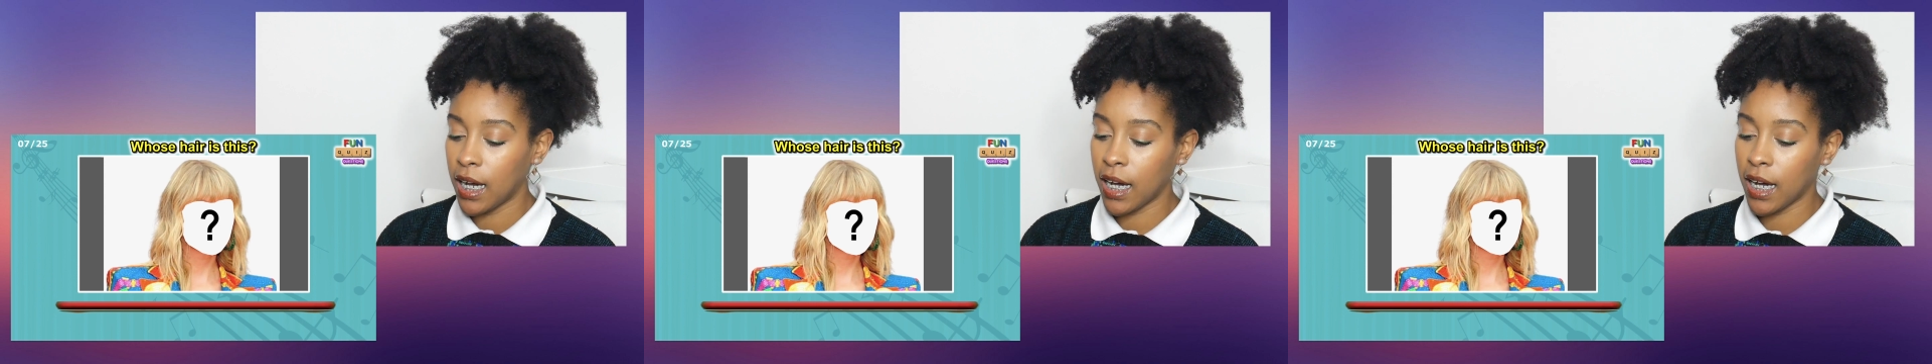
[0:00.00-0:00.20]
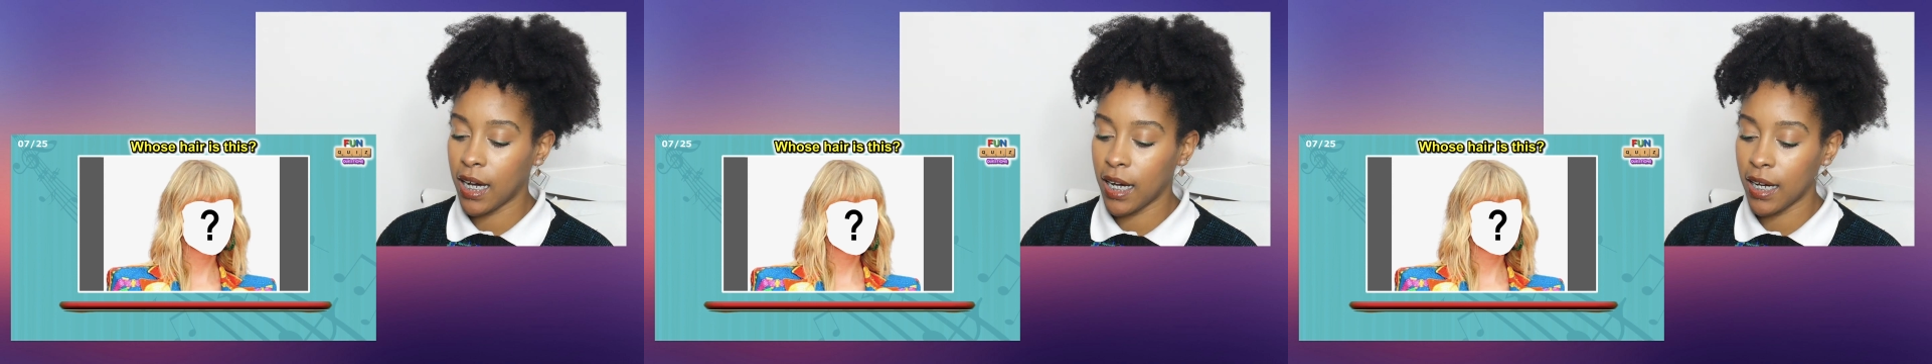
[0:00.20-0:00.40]

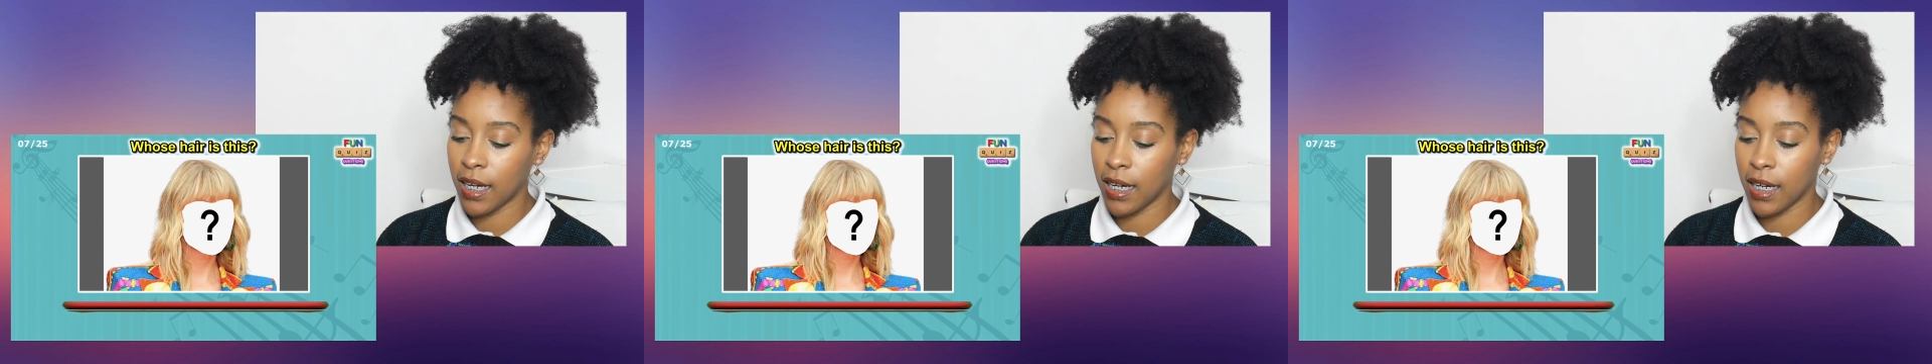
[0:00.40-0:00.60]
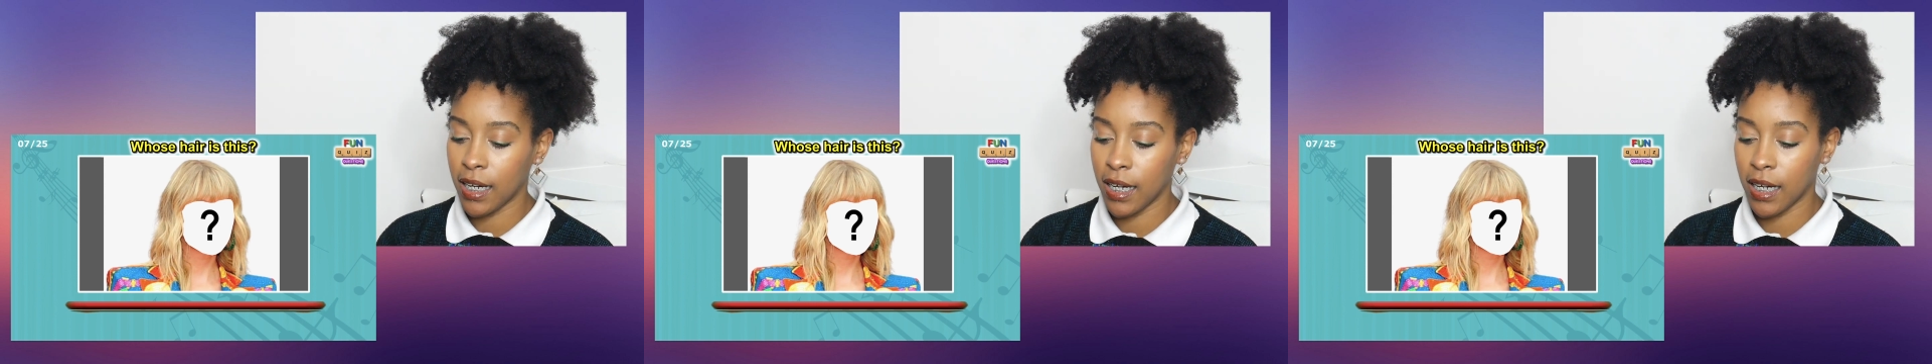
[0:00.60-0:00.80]

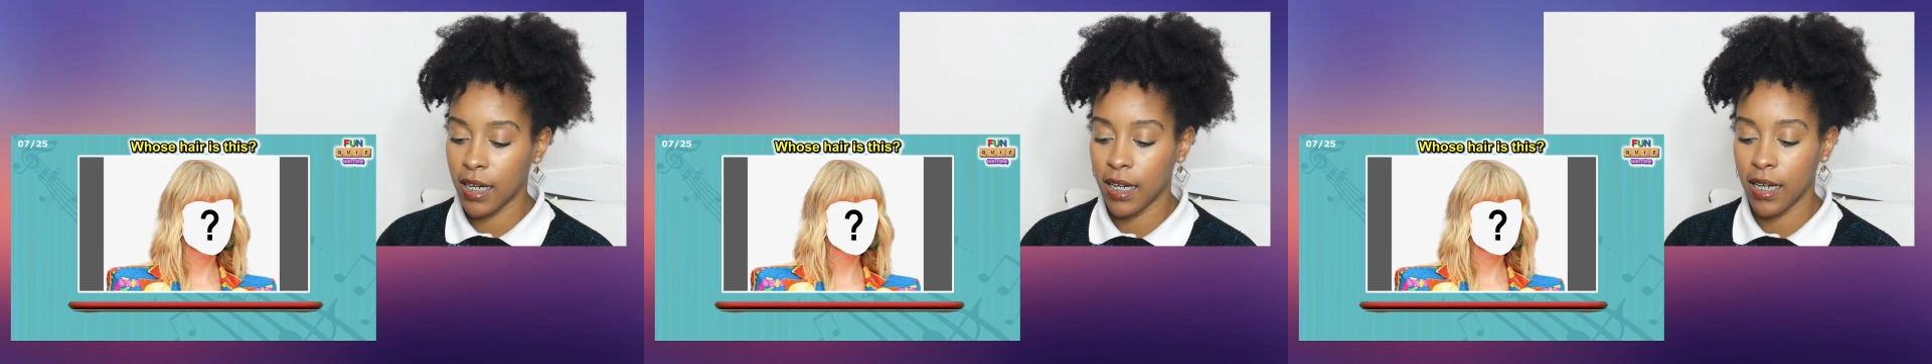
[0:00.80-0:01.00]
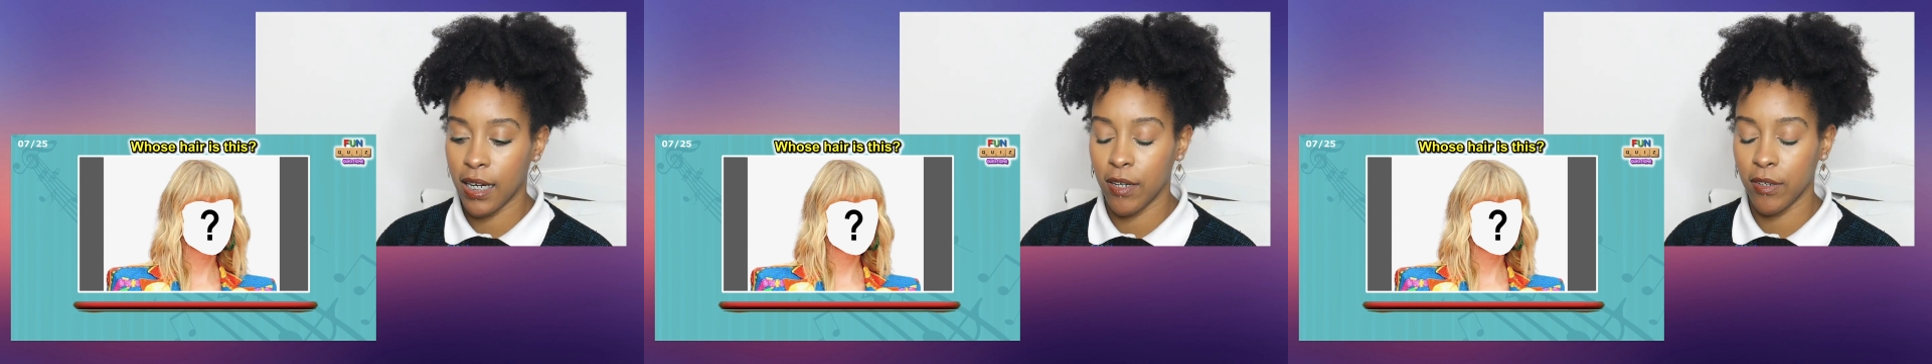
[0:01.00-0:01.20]

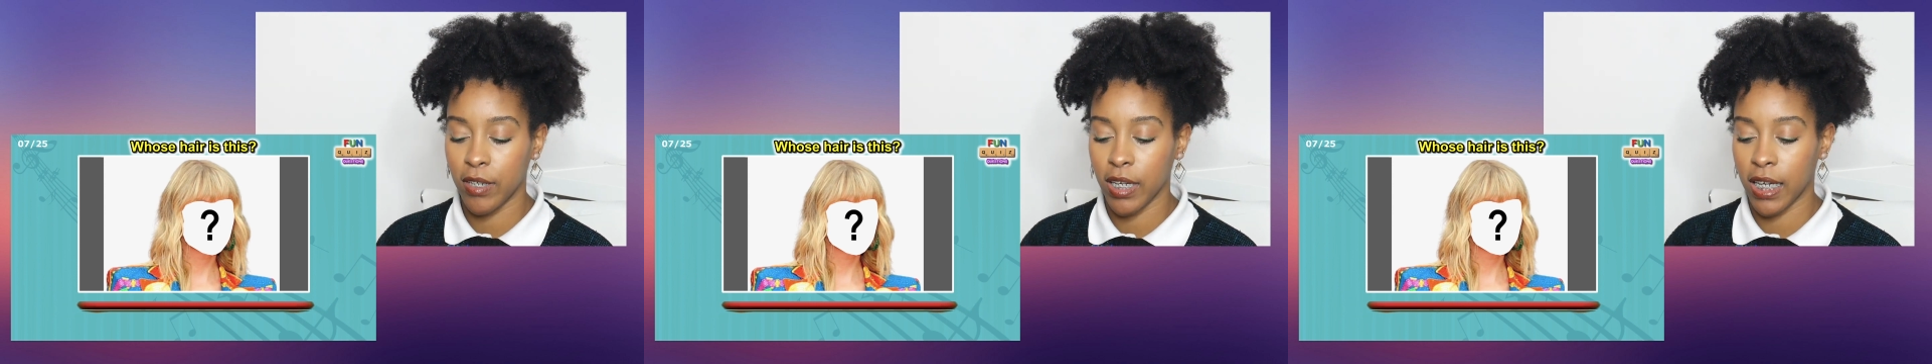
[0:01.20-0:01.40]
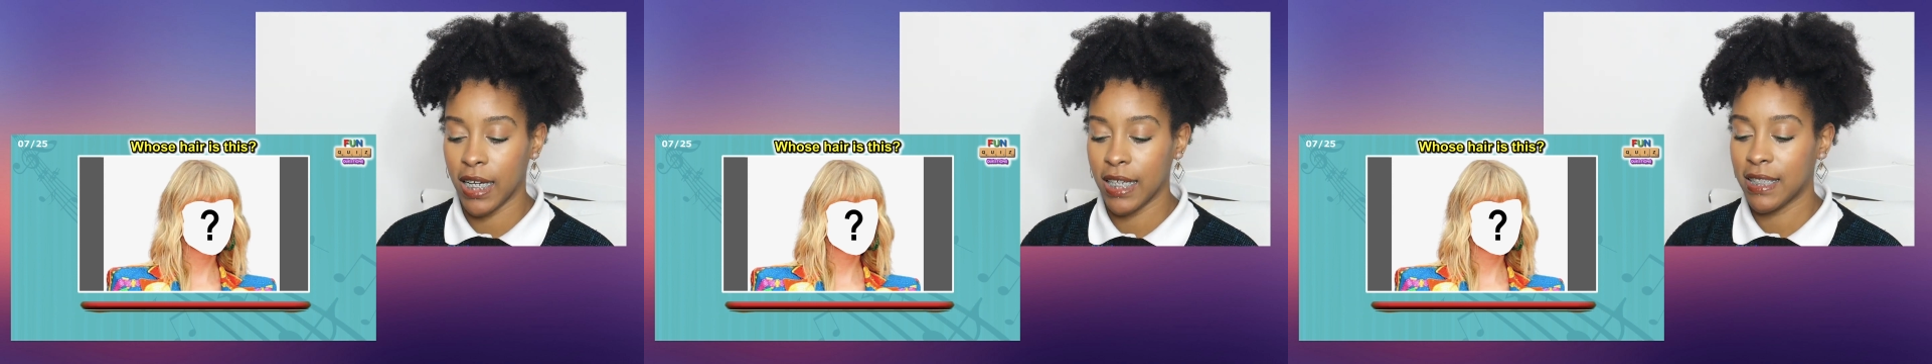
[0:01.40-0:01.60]
Uh,
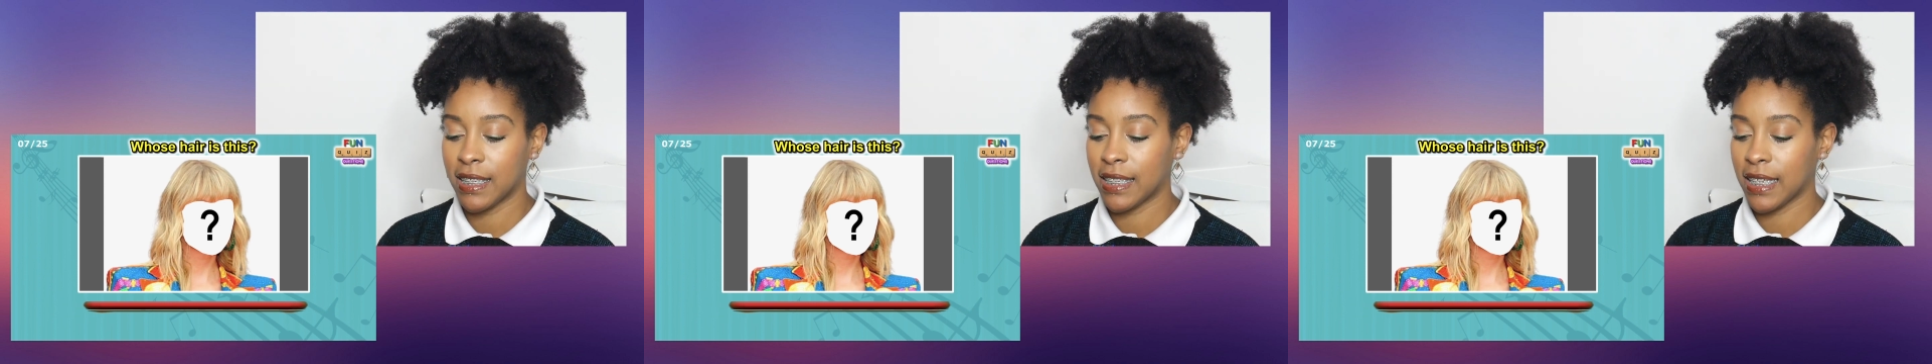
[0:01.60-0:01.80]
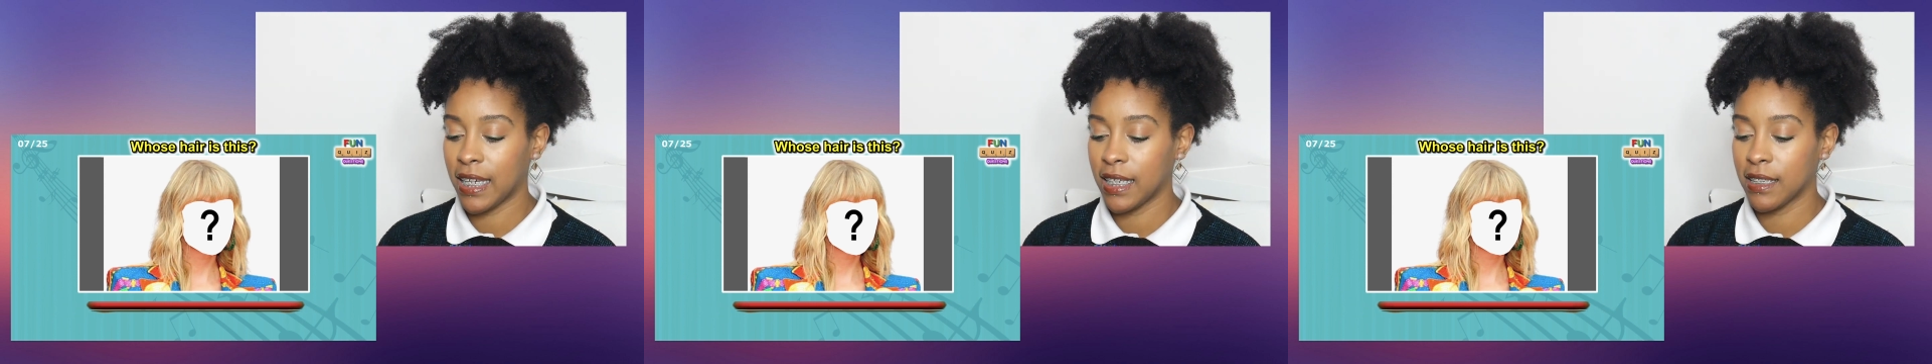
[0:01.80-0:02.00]
okay, I
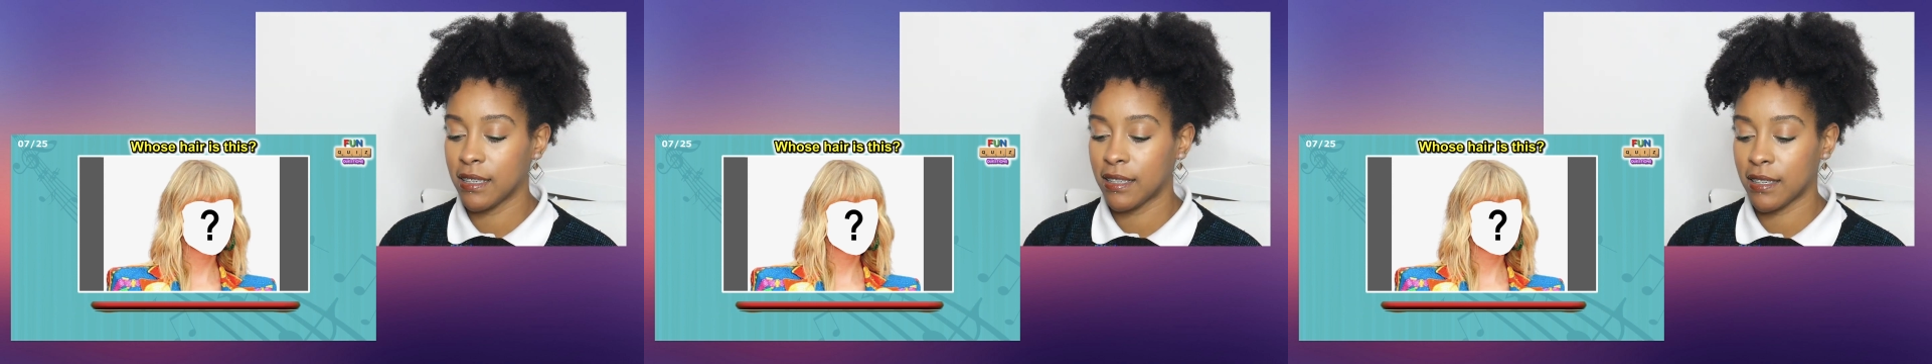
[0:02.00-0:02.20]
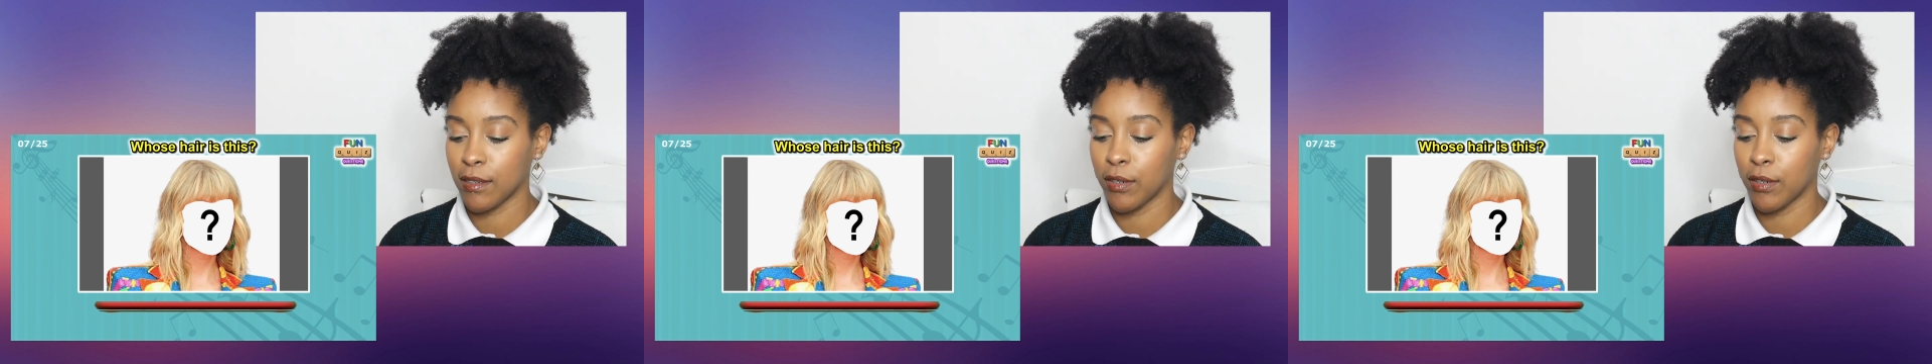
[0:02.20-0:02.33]
said,